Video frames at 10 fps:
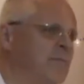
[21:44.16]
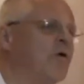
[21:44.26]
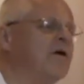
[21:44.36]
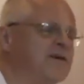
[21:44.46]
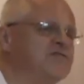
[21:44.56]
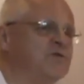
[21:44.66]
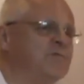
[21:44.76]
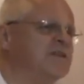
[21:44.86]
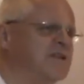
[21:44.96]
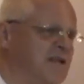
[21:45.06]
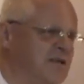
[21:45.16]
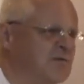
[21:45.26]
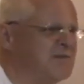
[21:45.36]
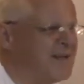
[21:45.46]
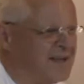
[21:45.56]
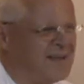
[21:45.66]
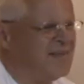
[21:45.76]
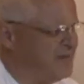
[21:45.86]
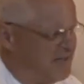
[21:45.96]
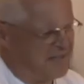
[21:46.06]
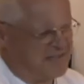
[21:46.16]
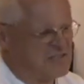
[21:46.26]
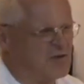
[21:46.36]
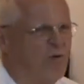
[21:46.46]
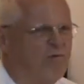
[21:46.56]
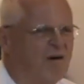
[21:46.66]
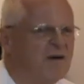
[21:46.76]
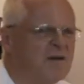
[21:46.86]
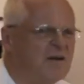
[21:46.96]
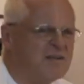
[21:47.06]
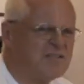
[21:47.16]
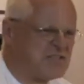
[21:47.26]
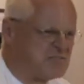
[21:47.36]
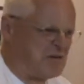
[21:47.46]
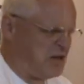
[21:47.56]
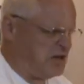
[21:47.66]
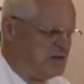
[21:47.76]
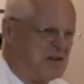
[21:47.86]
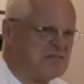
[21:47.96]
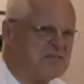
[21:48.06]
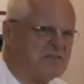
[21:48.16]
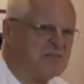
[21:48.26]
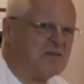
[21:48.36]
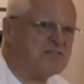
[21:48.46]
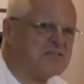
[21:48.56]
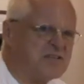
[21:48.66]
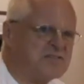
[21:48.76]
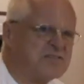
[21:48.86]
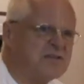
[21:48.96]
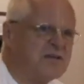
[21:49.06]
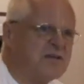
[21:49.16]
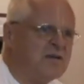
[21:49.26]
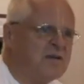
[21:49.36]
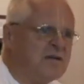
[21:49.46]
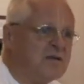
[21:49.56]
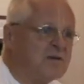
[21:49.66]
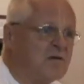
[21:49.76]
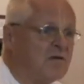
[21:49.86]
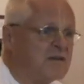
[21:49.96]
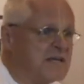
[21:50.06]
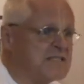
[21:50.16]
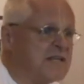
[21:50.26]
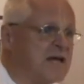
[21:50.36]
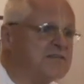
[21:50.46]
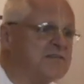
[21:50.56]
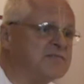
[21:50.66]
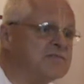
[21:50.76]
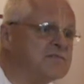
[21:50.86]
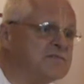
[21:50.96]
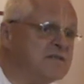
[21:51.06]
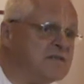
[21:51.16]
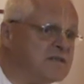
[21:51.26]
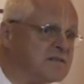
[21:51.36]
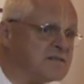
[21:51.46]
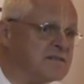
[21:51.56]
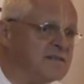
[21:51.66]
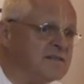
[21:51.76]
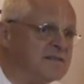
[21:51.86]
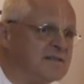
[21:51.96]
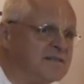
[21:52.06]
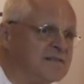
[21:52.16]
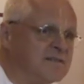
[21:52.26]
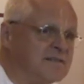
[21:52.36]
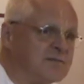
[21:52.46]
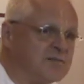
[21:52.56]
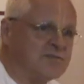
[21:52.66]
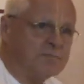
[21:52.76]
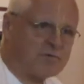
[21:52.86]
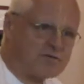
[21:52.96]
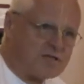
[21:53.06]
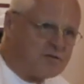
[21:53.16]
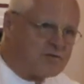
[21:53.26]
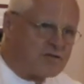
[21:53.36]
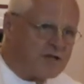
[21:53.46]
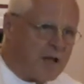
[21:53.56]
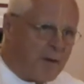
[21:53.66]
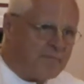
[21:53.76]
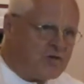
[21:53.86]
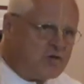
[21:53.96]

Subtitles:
more assuming the attitude like, can we get this over? This is really nonsense. The court case lasted for 3 years because the prosecution came up with